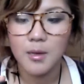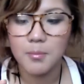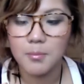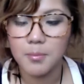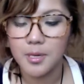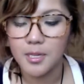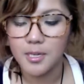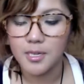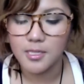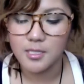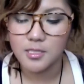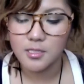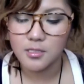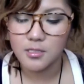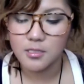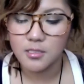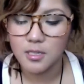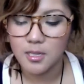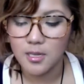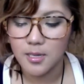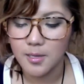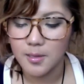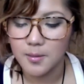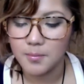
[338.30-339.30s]
but it's
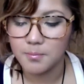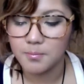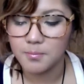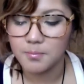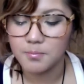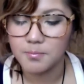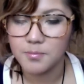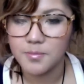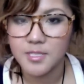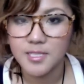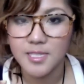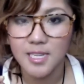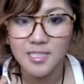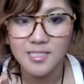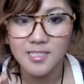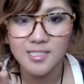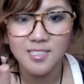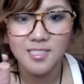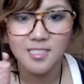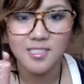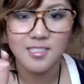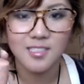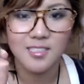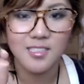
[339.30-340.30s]
um,
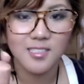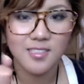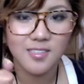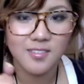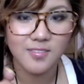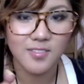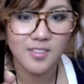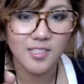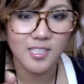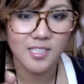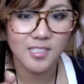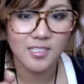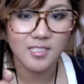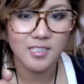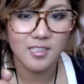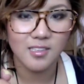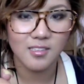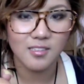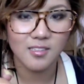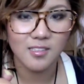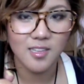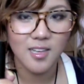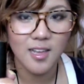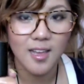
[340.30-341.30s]
scented, you can tell.
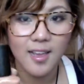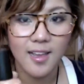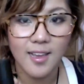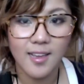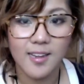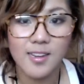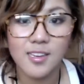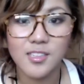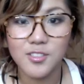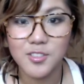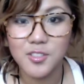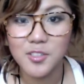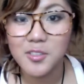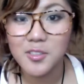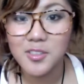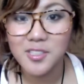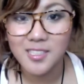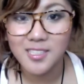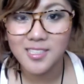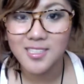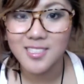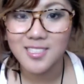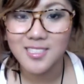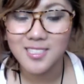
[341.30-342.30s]
And it truly
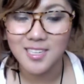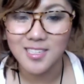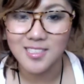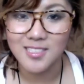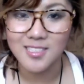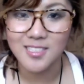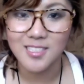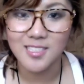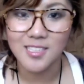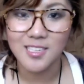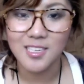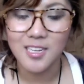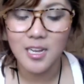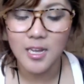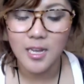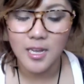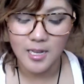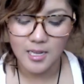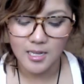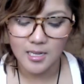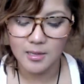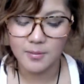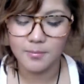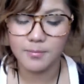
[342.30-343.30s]
is scented.
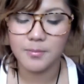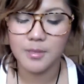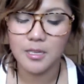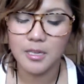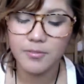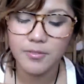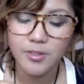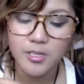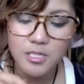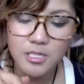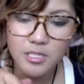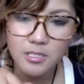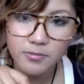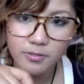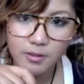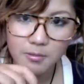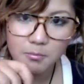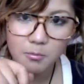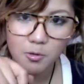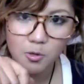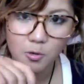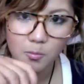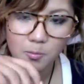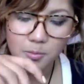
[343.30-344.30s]
Um, even just
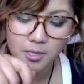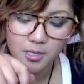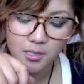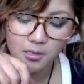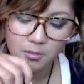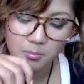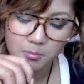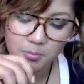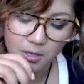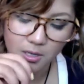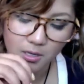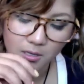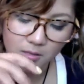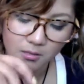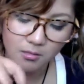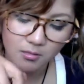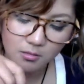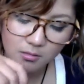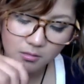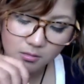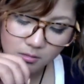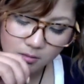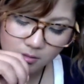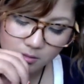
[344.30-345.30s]
from opening the
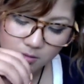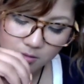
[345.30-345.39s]
bottle,